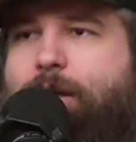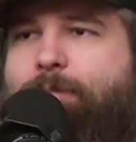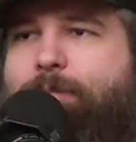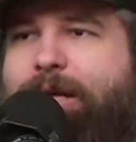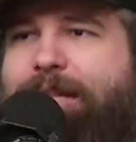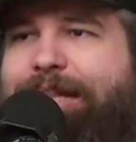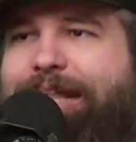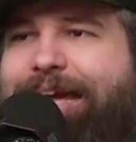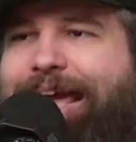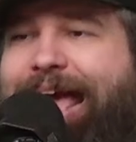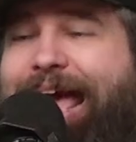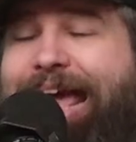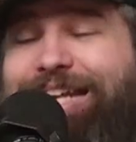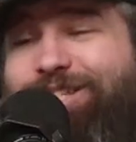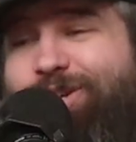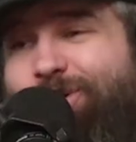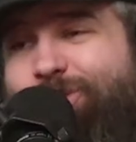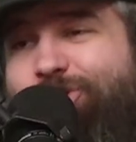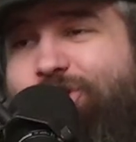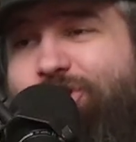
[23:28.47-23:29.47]
but like I
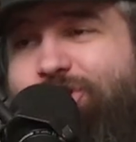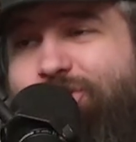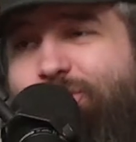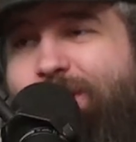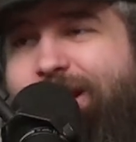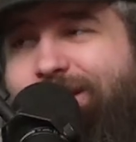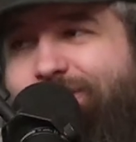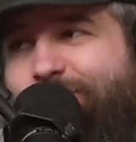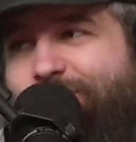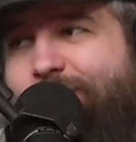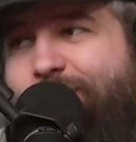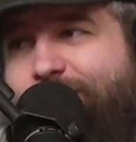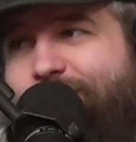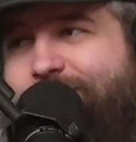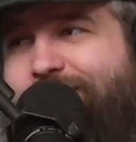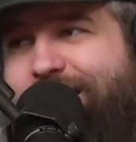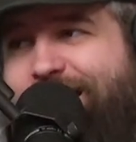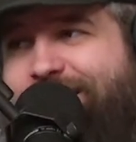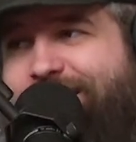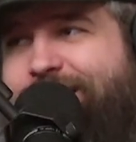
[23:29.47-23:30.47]
told you, 2021
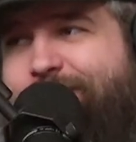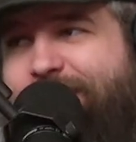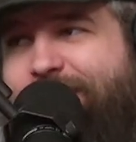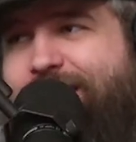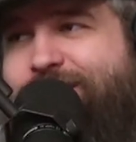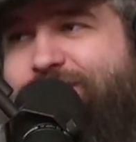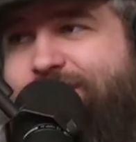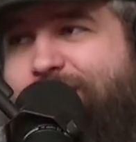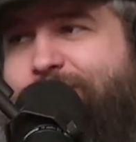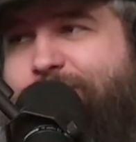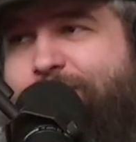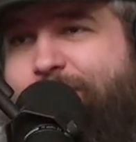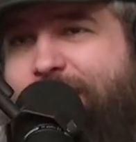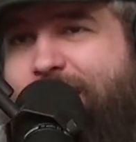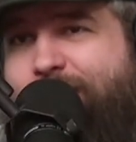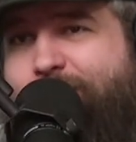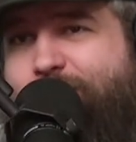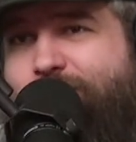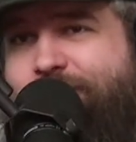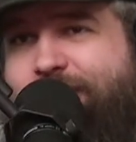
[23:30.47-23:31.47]
was the last time we got a James
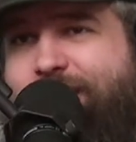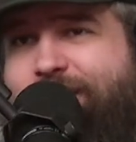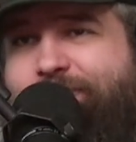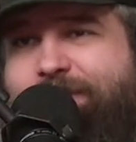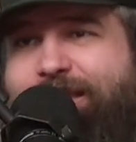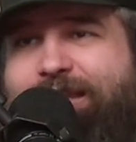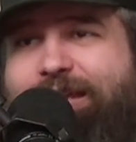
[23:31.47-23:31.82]
Bond movie.